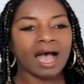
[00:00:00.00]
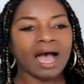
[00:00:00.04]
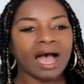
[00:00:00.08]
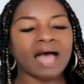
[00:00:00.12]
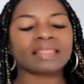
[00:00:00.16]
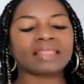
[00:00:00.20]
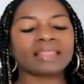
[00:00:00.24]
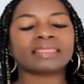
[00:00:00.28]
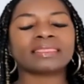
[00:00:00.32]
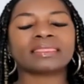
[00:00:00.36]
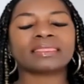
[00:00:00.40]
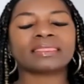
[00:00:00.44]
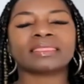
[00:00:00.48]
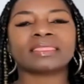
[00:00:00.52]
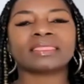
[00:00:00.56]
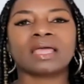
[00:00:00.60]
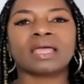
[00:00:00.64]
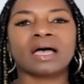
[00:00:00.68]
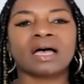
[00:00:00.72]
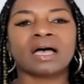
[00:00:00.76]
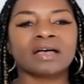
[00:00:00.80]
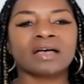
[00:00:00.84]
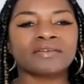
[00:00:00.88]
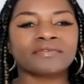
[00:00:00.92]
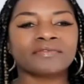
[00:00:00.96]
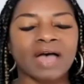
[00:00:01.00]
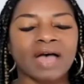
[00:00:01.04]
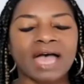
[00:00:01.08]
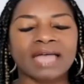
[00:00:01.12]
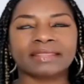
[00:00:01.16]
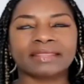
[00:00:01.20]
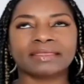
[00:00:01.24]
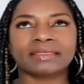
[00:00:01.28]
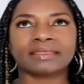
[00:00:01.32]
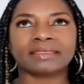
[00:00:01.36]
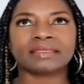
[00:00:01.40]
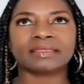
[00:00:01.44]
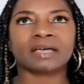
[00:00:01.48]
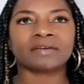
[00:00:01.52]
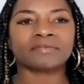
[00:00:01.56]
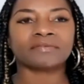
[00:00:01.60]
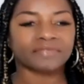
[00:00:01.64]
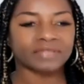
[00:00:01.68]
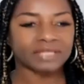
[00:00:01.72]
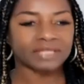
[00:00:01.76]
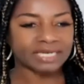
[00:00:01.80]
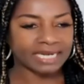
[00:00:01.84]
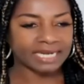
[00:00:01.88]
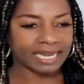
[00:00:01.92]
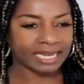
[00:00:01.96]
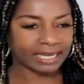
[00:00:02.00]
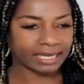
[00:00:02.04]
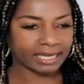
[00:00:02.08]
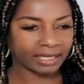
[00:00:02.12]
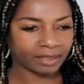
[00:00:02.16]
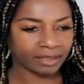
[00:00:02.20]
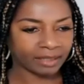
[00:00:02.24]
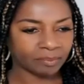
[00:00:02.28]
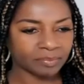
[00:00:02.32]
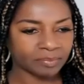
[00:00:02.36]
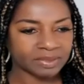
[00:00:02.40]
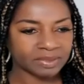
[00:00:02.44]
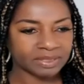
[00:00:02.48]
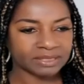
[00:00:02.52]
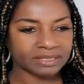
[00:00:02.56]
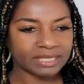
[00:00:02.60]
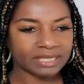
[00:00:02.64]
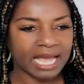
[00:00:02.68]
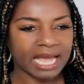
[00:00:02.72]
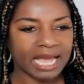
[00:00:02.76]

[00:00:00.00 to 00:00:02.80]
I love the names.